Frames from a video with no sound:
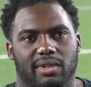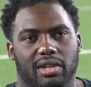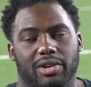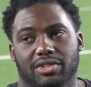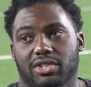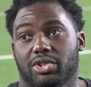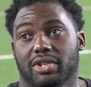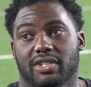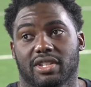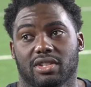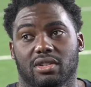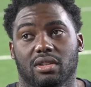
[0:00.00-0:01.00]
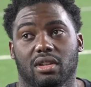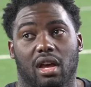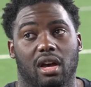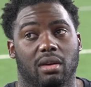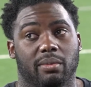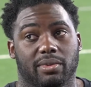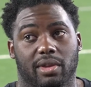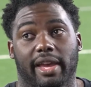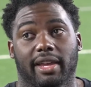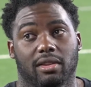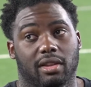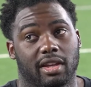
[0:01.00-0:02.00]
You know, it's a transition.
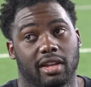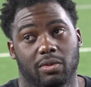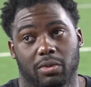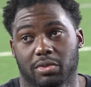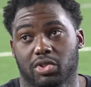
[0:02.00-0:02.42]
We're